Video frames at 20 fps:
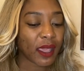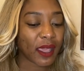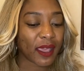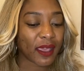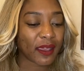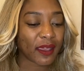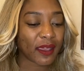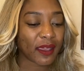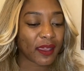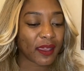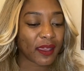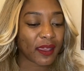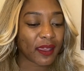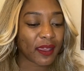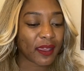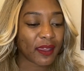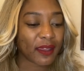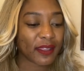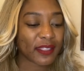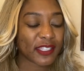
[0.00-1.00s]
uh,
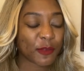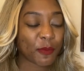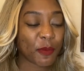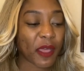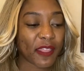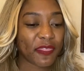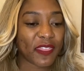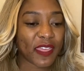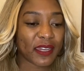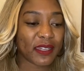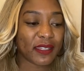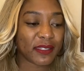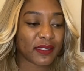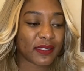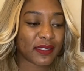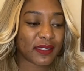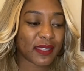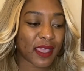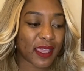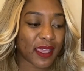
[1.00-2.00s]
a spot that
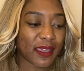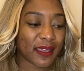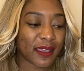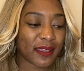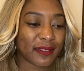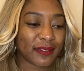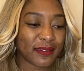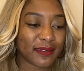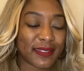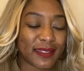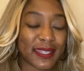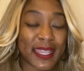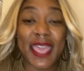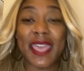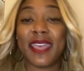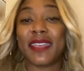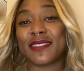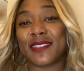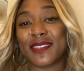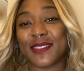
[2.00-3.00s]
is uh,
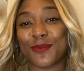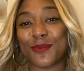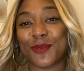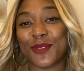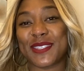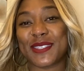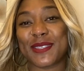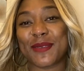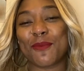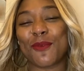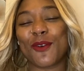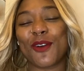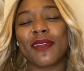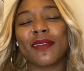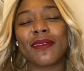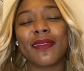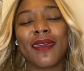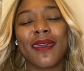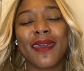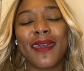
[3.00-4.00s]
tense with
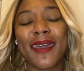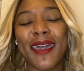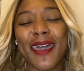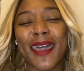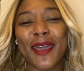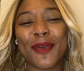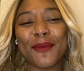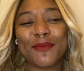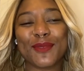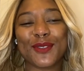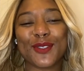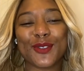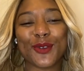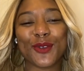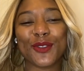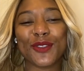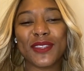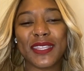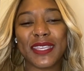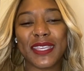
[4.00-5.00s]
someone, um,
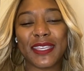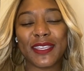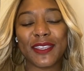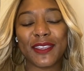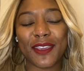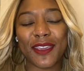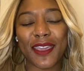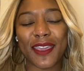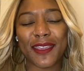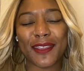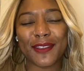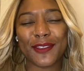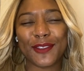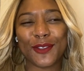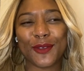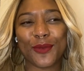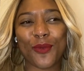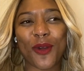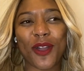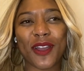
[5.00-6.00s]
certainly uh,
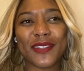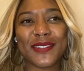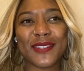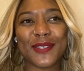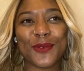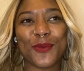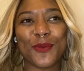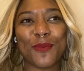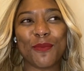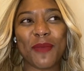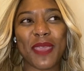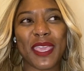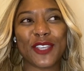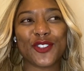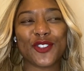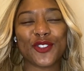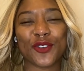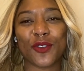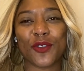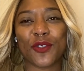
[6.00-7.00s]
you want to make
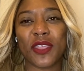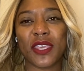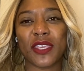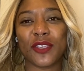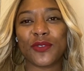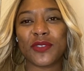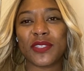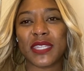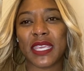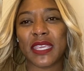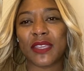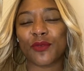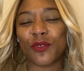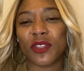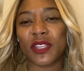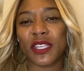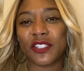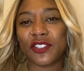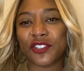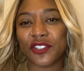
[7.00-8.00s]
sure that you stay in
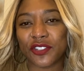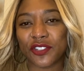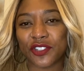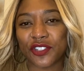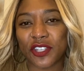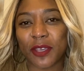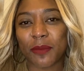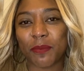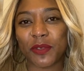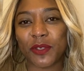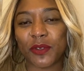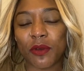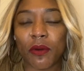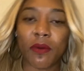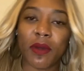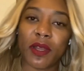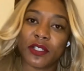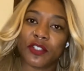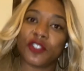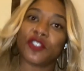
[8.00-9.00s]
relationship. You don't
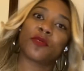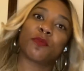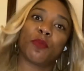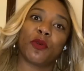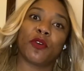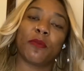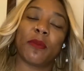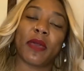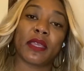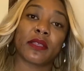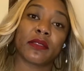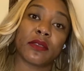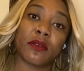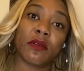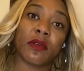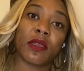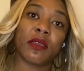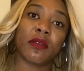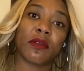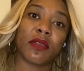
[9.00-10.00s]
want to just pull back and say,
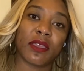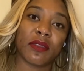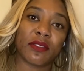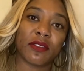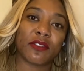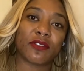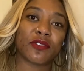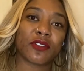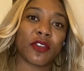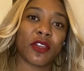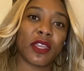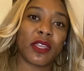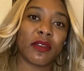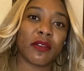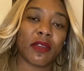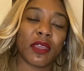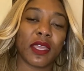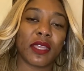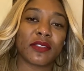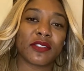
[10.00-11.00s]
okay, okay, it's great,
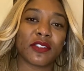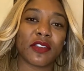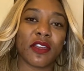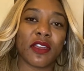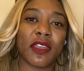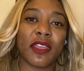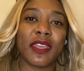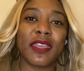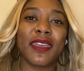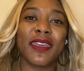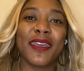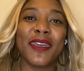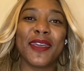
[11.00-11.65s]
okay, sorry.